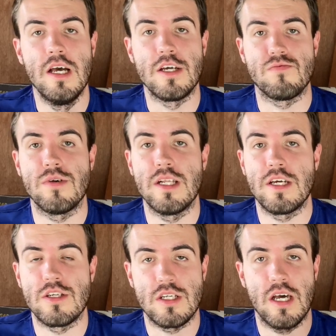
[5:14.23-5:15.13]
It's really
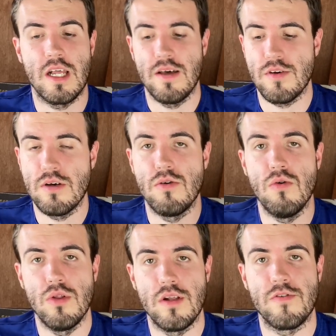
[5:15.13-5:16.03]
good to kind of have a go at
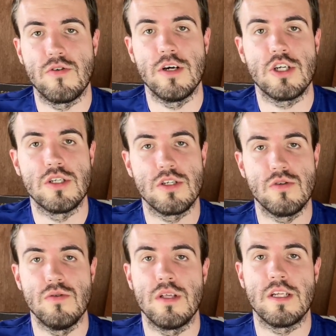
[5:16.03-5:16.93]
all the different questions and
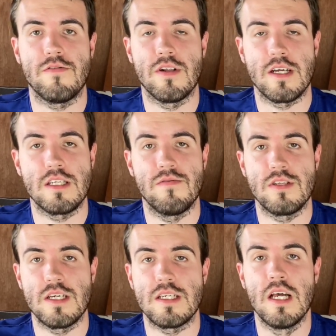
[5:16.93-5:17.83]
all the different
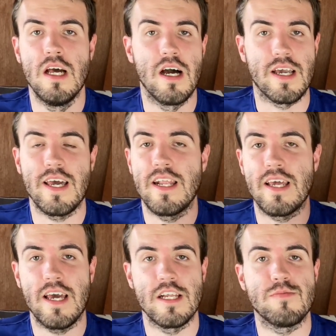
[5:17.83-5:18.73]
activities again and
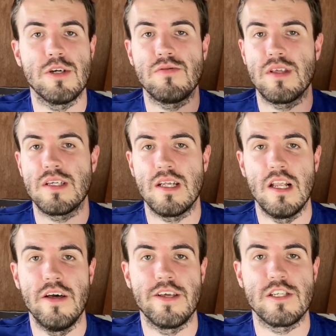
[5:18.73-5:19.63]
again, especially with things like
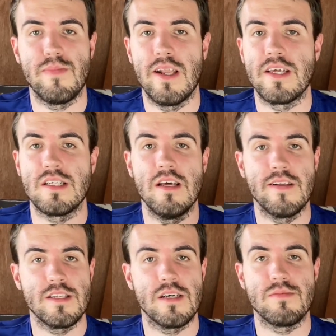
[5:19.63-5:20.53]
learning spellings,
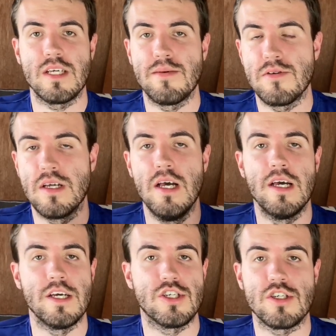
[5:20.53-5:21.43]
learning times tables.
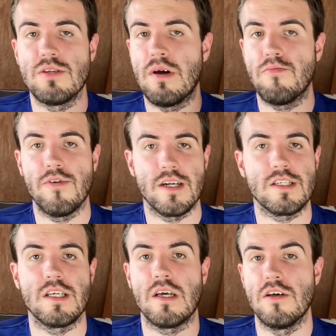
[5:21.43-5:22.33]
It's just about
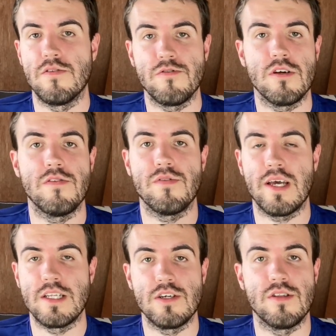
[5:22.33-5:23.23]
practicing over and over
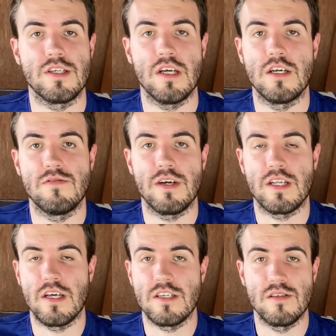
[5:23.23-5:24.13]
again until they start to
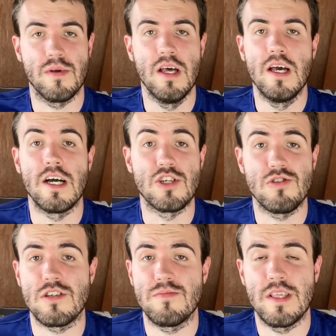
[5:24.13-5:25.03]
recognise them. And
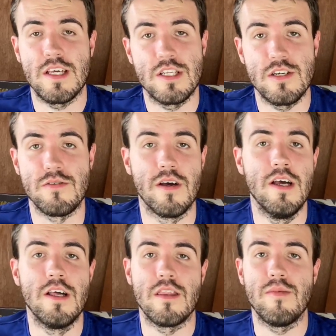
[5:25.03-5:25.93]
trust me, they do.
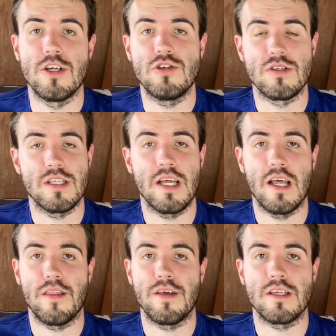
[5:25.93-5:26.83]
The amount of children say
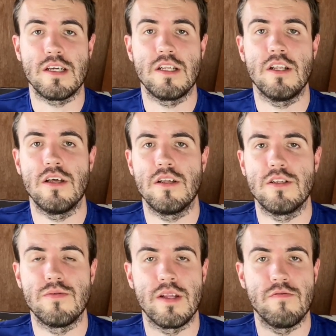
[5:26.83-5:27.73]
like things like
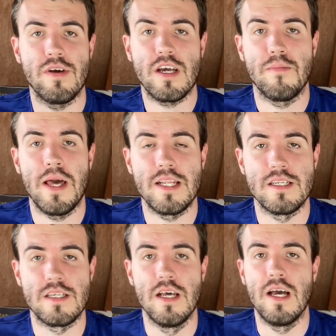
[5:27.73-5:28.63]
doing
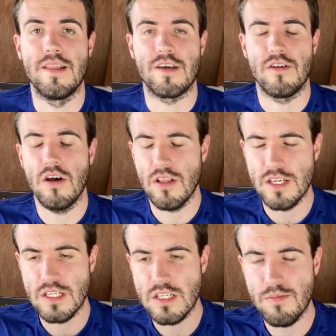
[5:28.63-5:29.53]
recommend, and they're going, oh,
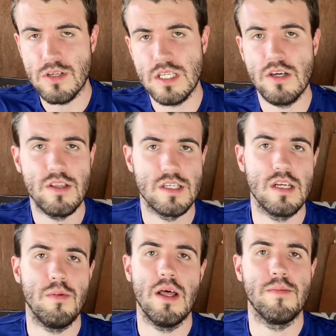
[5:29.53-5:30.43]
there's a double C or there's a
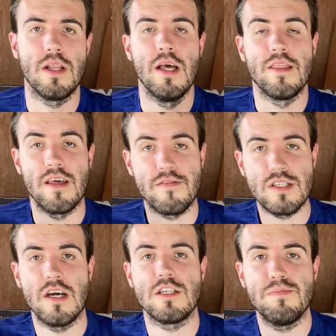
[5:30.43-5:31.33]
double M, and they've
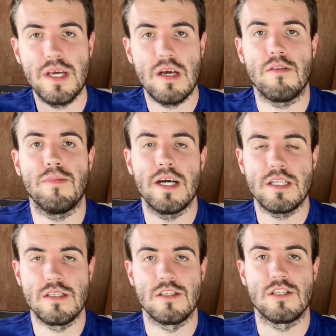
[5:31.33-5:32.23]
started to pick up the
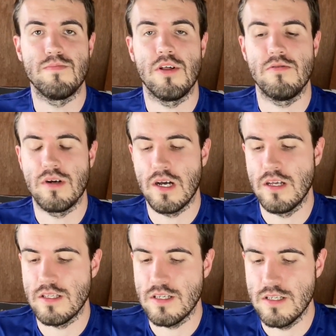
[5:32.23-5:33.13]
patterns and spot the wrong
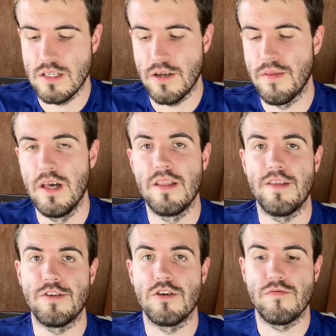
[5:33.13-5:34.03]
answers. So they're
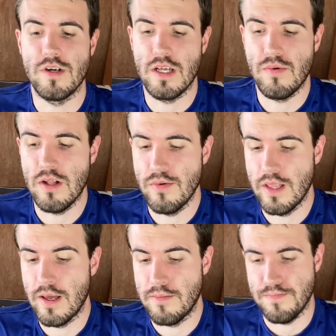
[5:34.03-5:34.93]
doing really well with
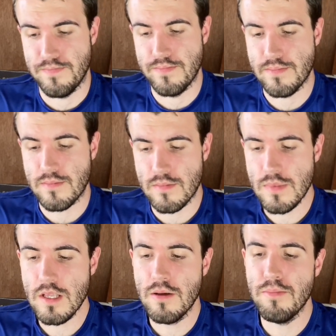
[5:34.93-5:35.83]
it.
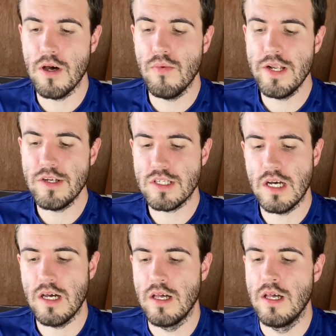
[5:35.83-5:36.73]
But when you
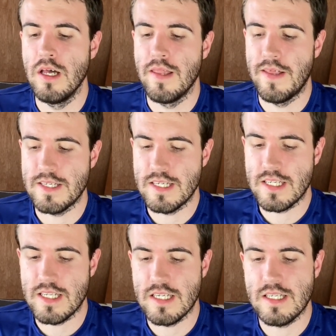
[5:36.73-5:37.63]
start, there's these
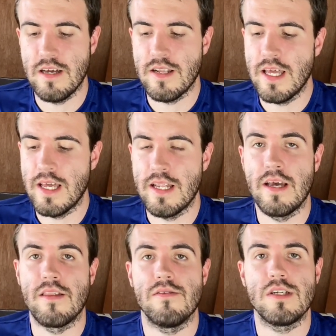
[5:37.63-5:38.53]
settings down here.
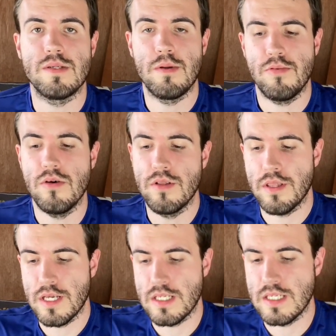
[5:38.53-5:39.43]
Now there is some important
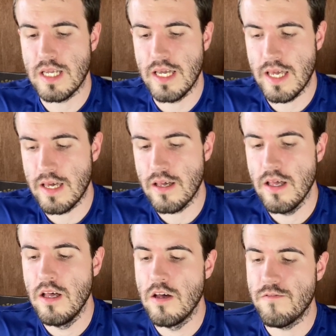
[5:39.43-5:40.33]
things to say here.
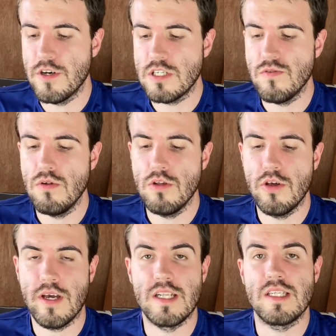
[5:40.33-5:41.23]
First of all, you
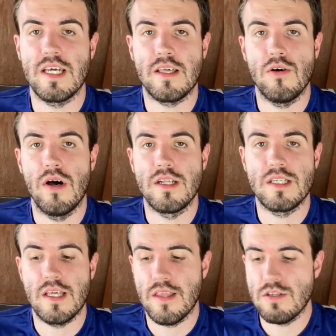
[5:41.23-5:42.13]
can tick or
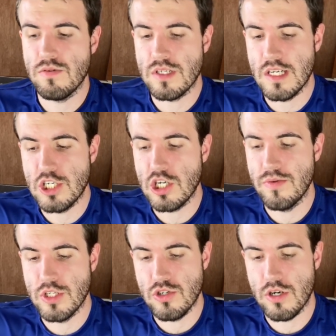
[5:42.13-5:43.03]
untick this one to say show
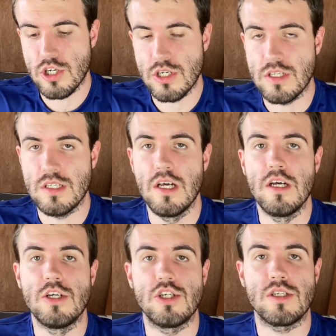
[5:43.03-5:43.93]
instructions,
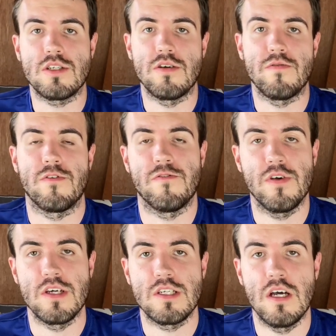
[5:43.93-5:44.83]
just so for the
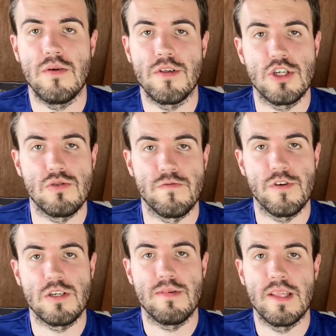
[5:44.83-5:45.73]
first time when the children
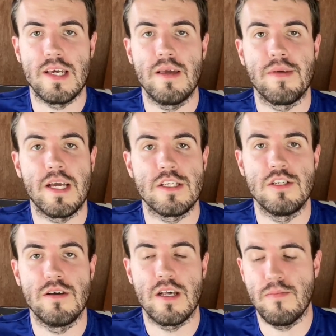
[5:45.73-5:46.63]
first play the game, they get to
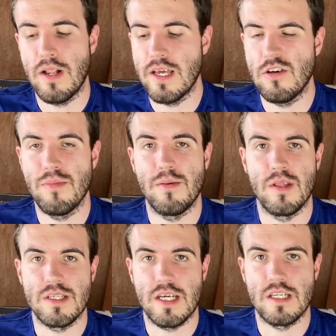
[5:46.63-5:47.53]
know how to play it, or maybe the
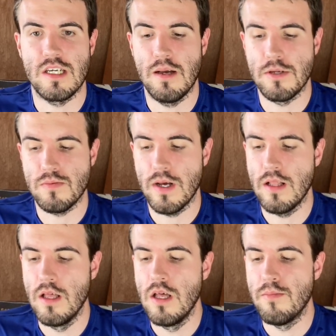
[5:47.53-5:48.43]
second time as well.
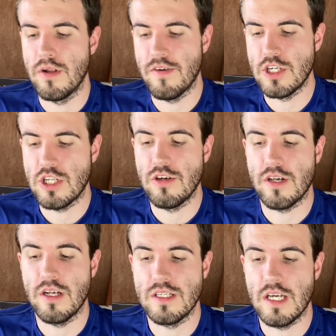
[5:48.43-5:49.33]
But eventually you can
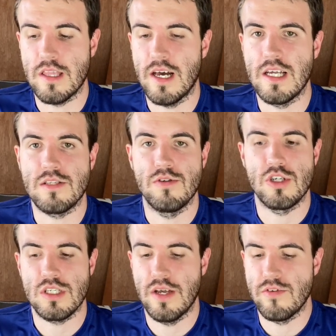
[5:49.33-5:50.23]
untick that, so it
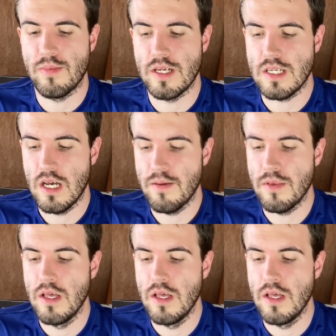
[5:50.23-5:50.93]
just saves a bit of time.